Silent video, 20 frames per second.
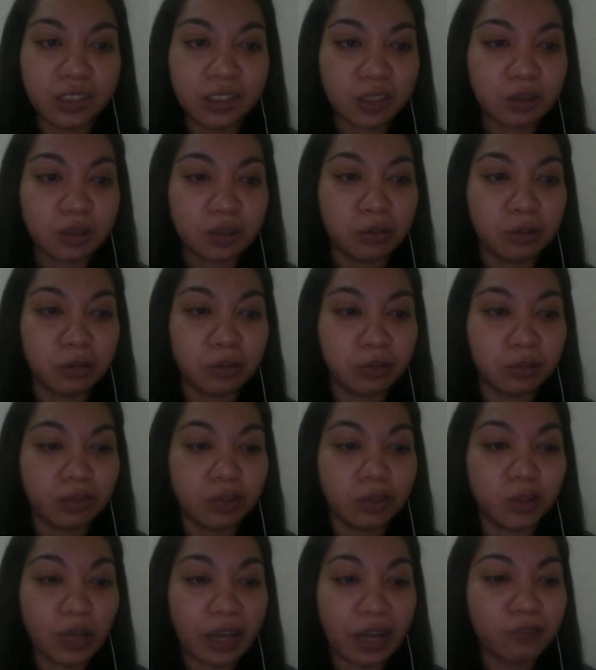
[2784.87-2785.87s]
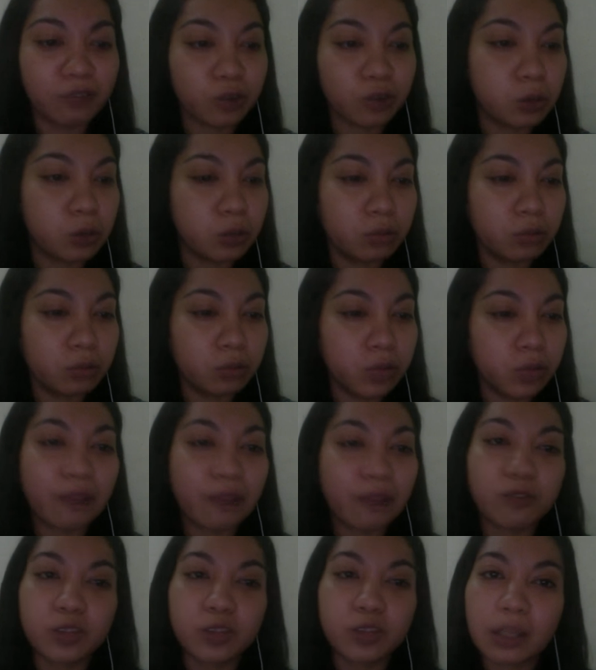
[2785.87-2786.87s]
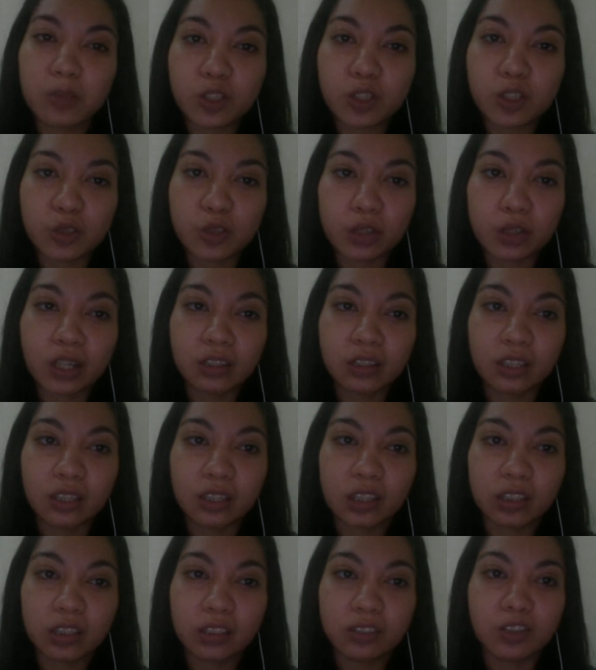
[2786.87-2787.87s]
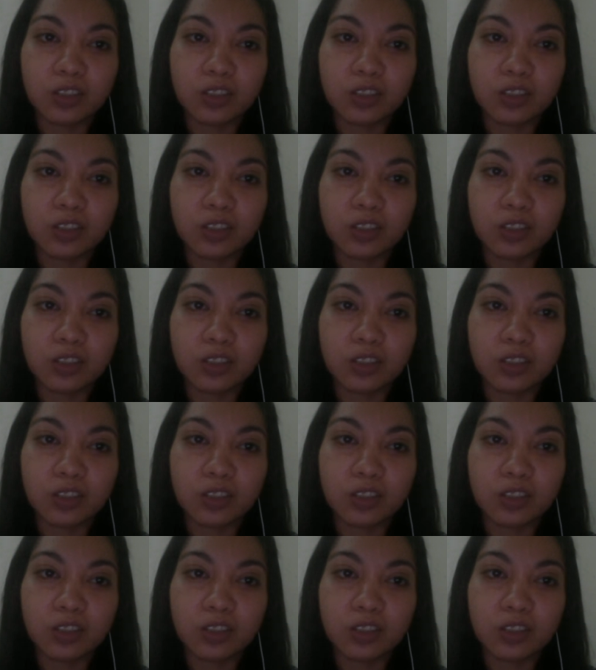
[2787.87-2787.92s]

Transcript: so you have to demonstrate that